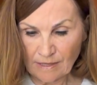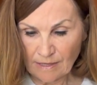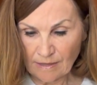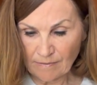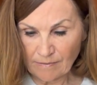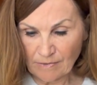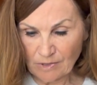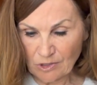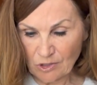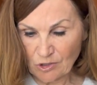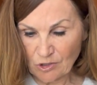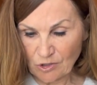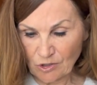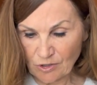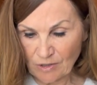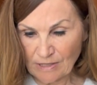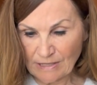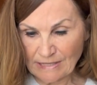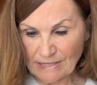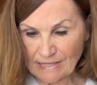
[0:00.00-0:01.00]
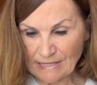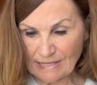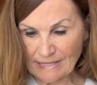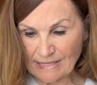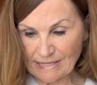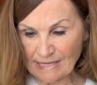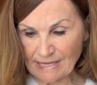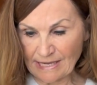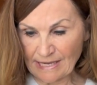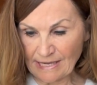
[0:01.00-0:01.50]
to stir this and
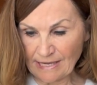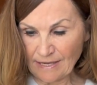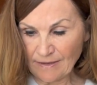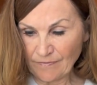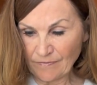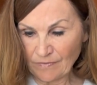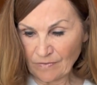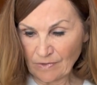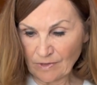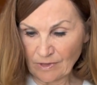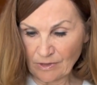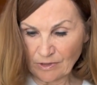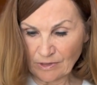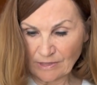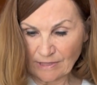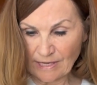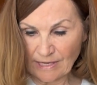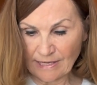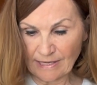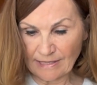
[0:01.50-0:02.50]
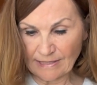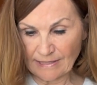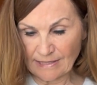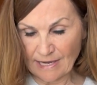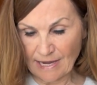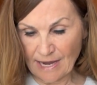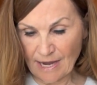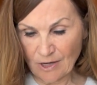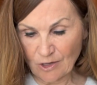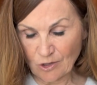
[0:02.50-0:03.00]
see. It looks like it's
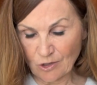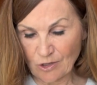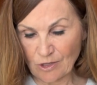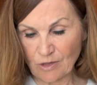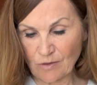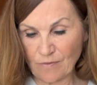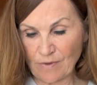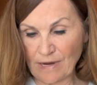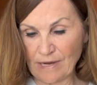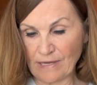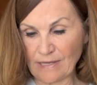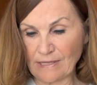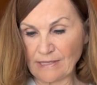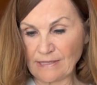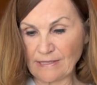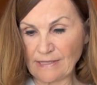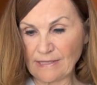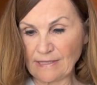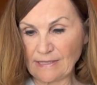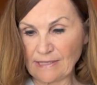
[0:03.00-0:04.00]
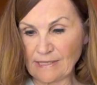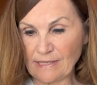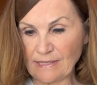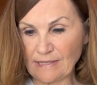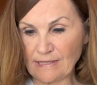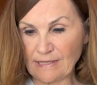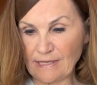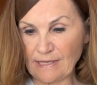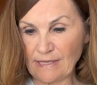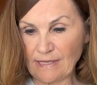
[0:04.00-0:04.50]
actually the right
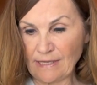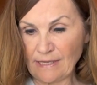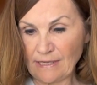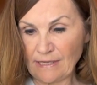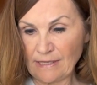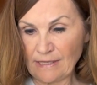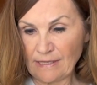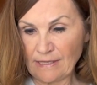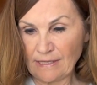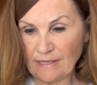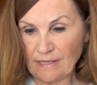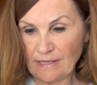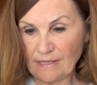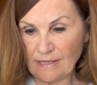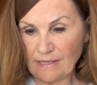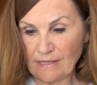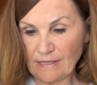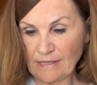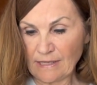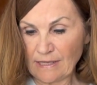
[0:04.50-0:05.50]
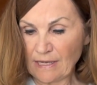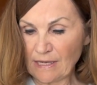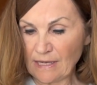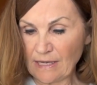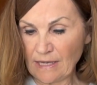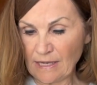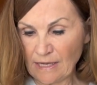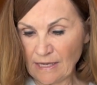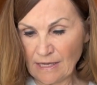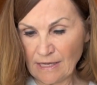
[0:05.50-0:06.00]
consistency.
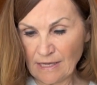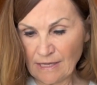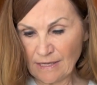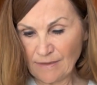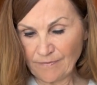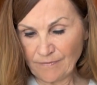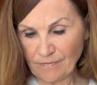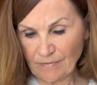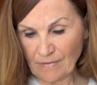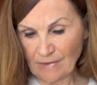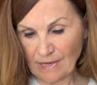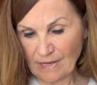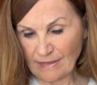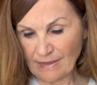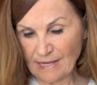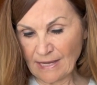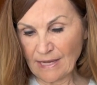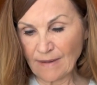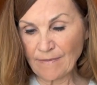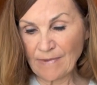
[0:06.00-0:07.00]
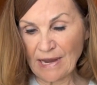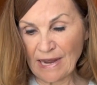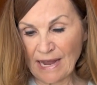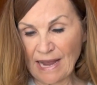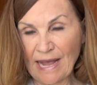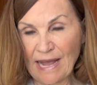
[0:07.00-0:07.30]
I think I'm going